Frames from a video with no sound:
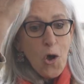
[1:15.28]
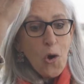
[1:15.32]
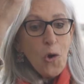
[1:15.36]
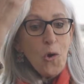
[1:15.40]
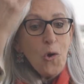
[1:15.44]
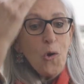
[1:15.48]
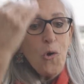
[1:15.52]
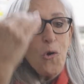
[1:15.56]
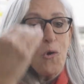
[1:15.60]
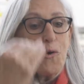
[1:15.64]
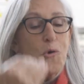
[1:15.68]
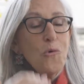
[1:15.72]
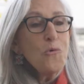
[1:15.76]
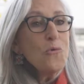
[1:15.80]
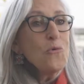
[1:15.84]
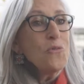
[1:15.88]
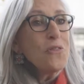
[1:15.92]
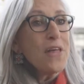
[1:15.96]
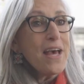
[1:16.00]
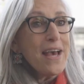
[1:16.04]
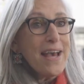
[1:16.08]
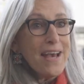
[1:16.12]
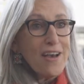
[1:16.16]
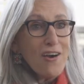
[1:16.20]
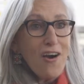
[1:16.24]
who
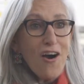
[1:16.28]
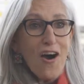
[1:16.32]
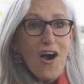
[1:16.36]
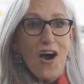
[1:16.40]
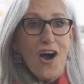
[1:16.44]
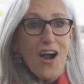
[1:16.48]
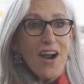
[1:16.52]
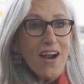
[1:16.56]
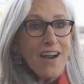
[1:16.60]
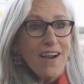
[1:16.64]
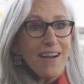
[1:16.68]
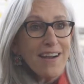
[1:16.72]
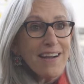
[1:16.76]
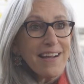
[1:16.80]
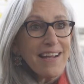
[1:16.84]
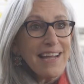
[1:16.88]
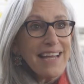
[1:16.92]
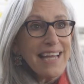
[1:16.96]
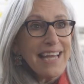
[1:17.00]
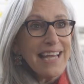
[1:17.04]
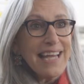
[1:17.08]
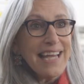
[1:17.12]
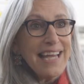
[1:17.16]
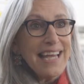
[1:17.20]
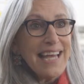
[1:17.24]
they are
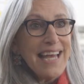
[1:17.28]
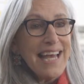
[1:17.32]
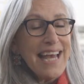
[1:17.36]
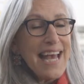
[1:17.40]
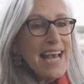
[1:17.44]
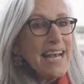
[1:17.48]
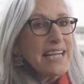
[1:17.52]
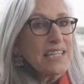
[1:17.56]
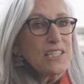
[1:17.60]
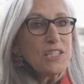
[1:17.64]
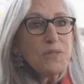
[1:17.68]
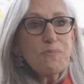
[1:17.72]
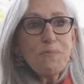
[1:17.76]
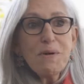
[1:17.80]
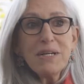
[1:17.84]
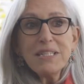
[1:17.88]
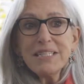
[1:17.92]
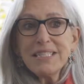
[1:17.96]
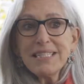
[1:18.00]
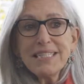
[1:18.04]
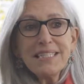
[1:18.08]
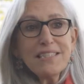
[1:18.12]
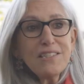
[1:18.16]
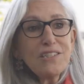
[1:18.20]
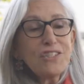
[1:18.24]

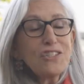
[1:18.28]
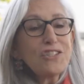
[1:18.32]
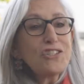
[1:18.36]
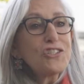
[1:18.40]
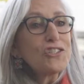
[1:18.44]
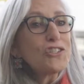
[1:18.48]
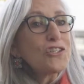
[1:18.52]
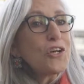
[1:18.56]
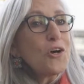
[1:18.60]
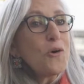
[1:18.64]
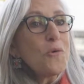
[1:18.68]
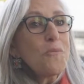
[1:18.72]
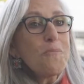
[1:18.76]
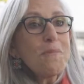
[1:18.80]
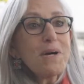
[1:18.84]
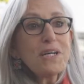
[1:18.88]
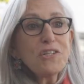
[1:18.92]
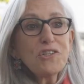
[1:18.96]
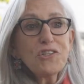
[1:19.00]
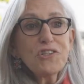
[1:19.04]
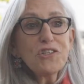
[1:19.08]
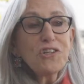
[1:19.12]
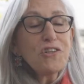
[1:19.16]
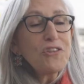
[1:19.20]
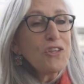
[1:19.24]
expresses so
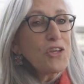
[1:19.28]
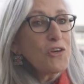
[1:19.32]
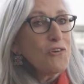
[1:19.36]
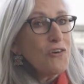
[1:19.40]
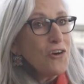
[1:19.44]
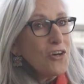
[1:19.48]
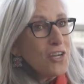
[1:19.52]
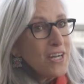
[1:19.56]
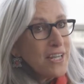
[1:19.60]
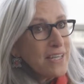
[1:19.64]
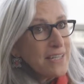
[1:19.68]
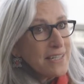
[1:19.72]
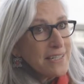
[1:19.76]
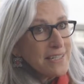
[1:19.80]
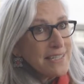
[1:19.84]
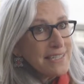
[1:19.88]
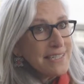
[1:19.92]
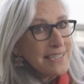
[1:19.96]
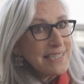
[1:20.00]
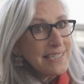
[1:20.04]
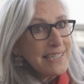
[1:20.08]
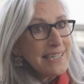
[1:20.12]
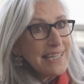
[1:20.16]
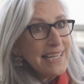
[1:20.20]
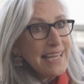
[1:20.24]
much to the
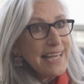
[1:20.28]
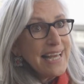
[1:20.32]
audience.